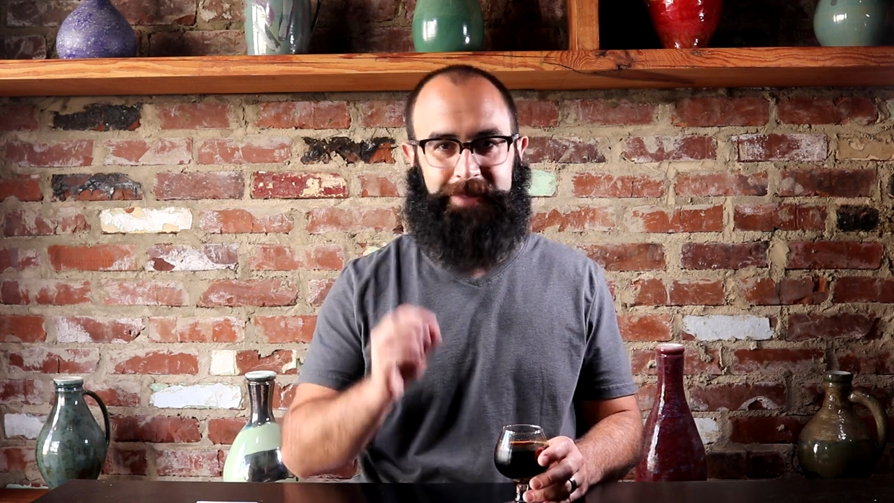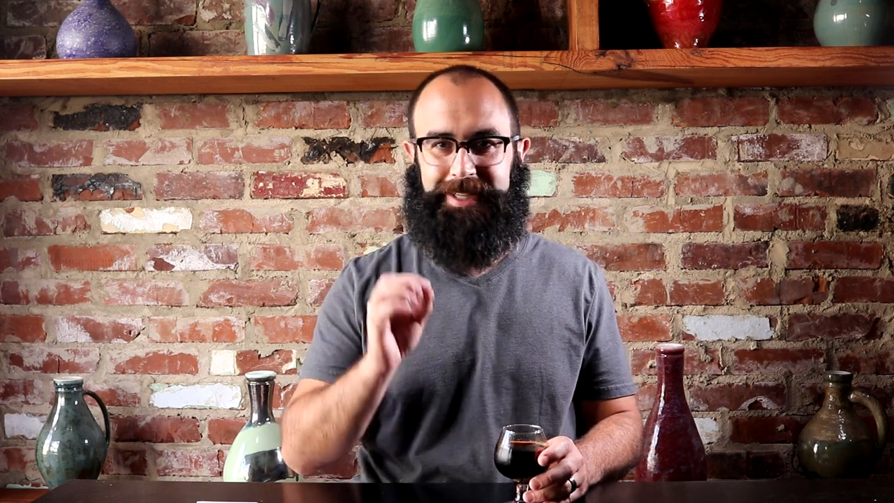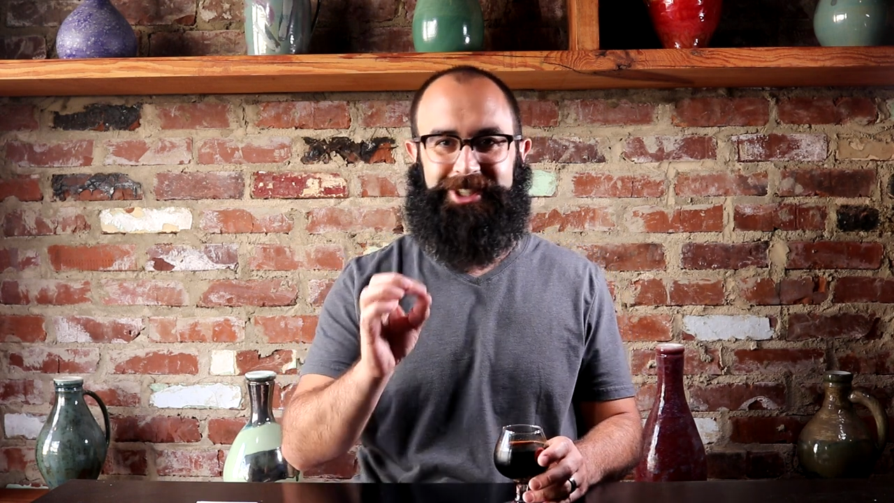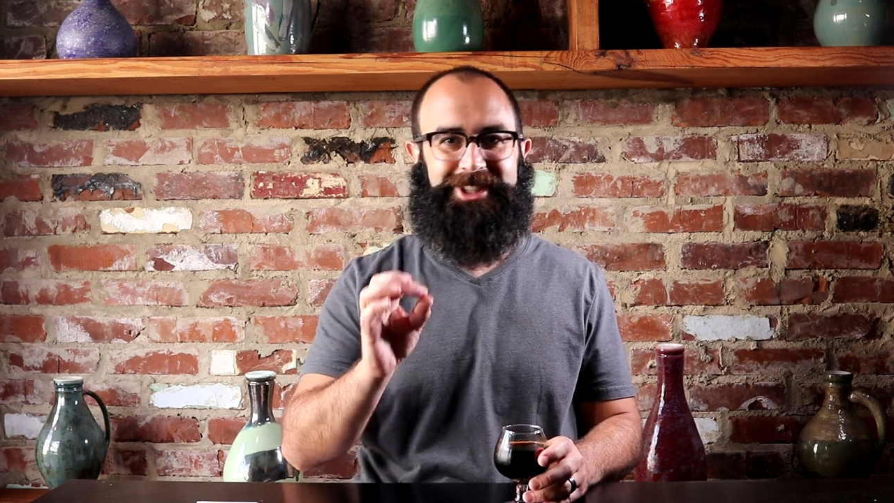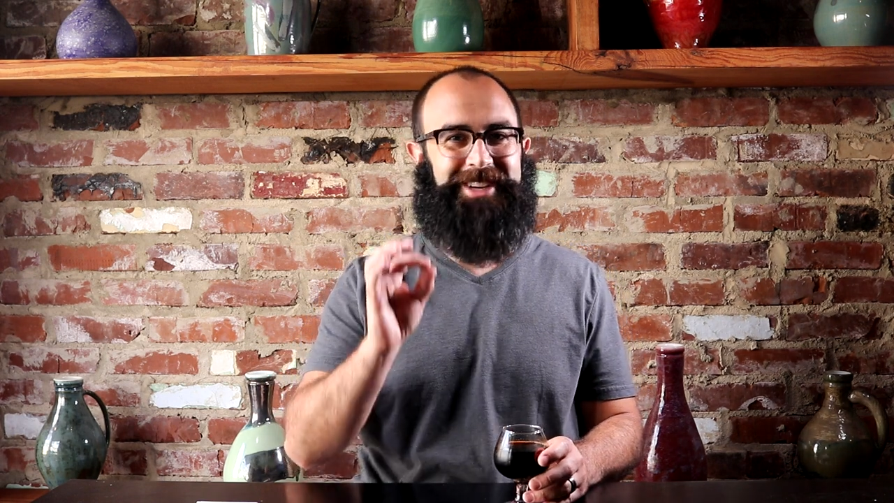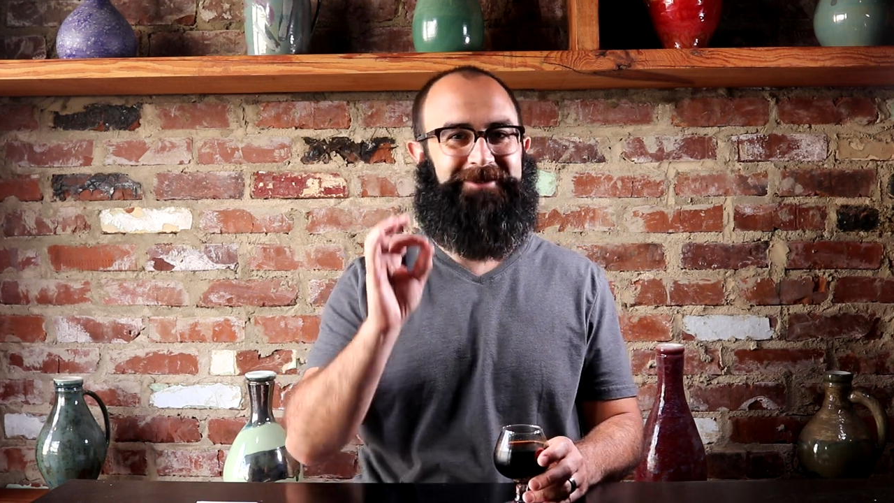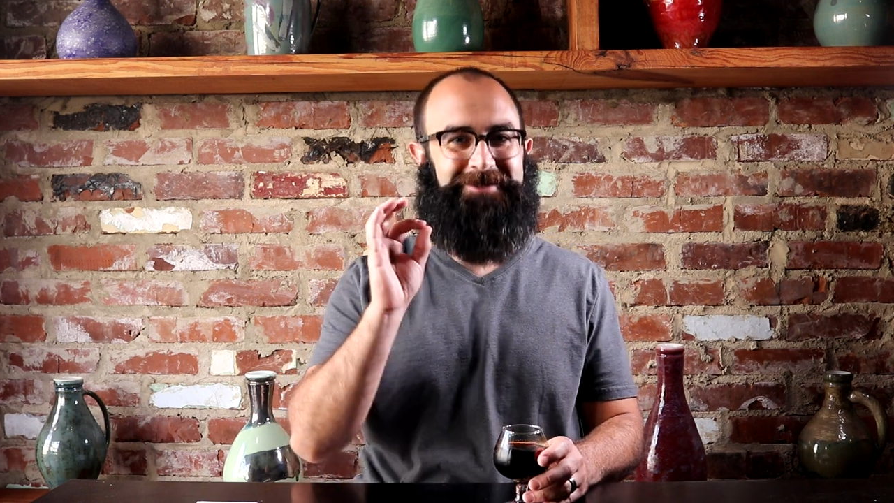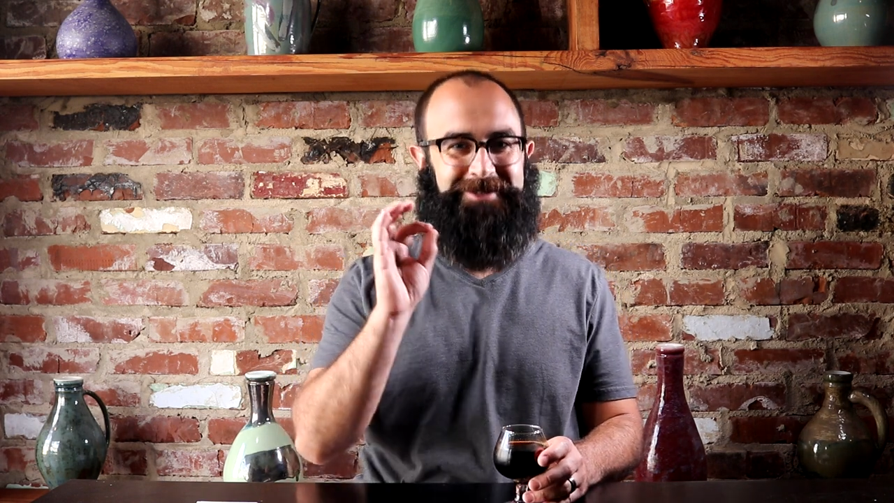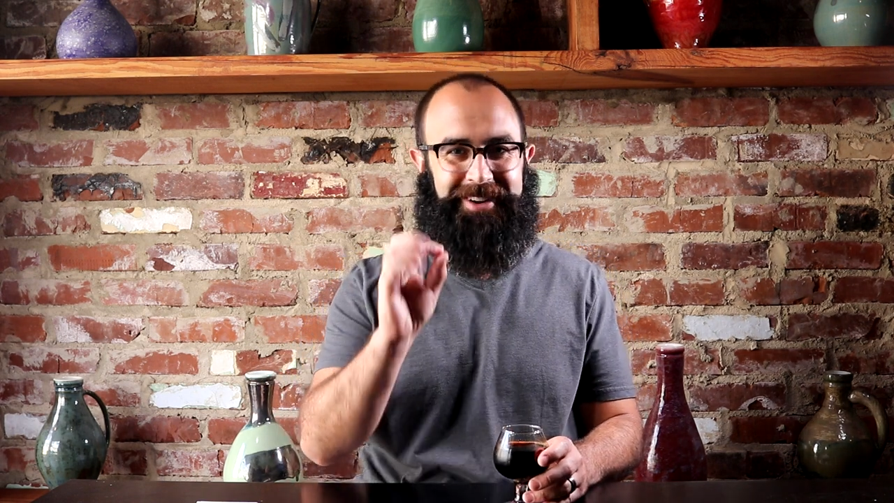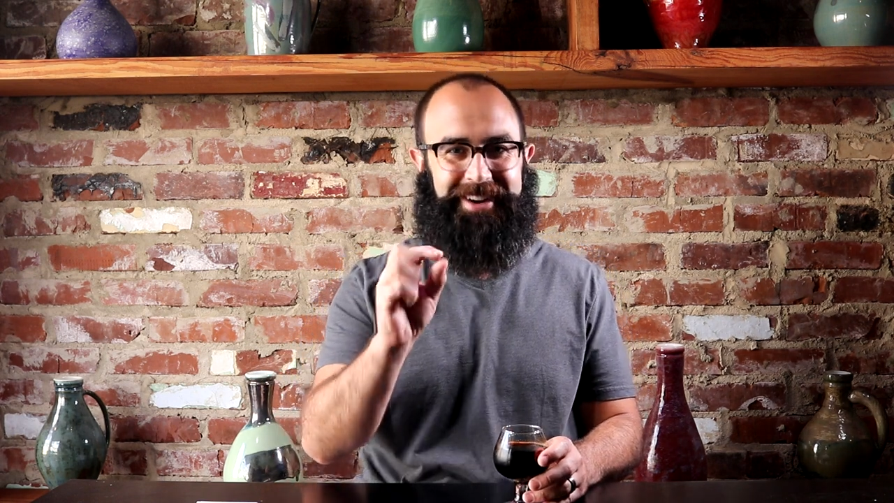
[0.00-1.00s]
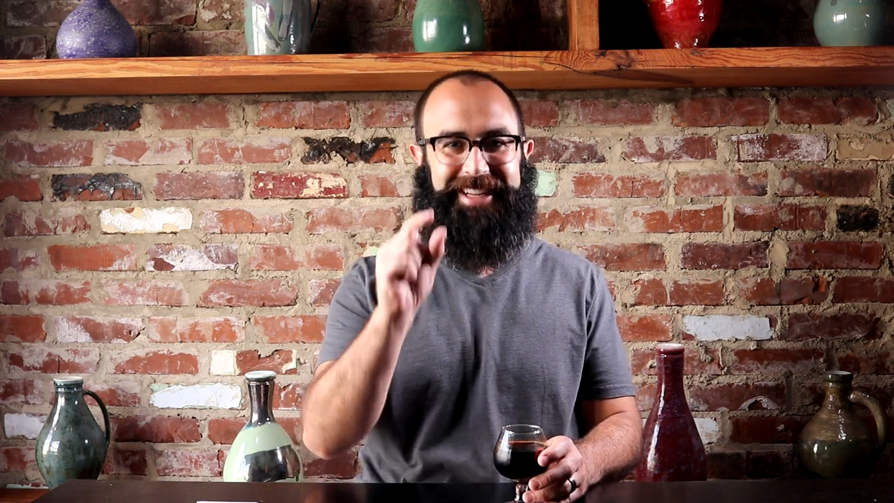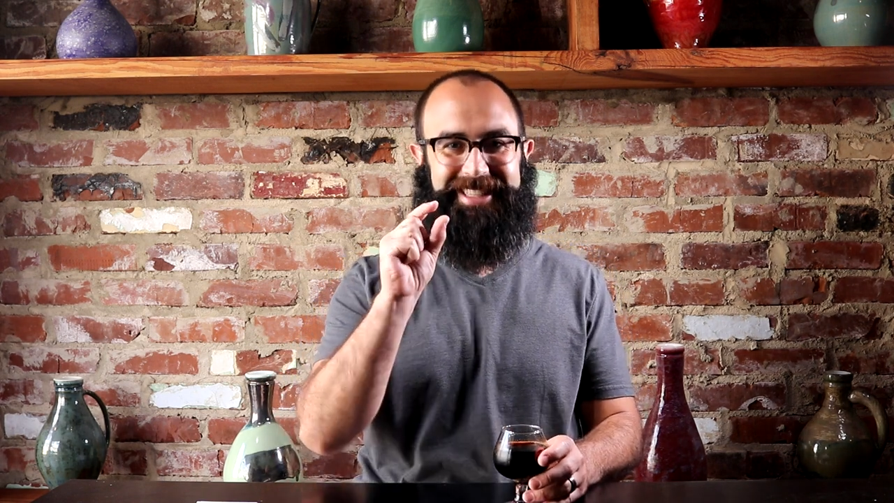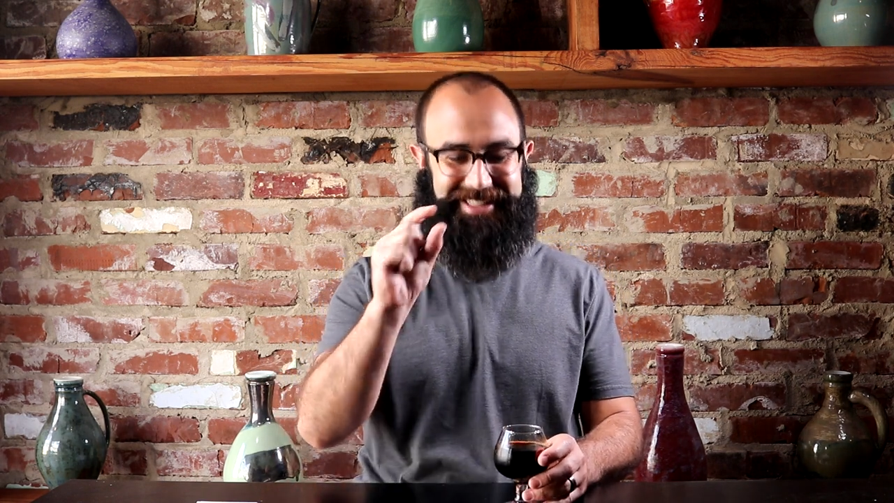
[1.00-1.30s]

but just a fucking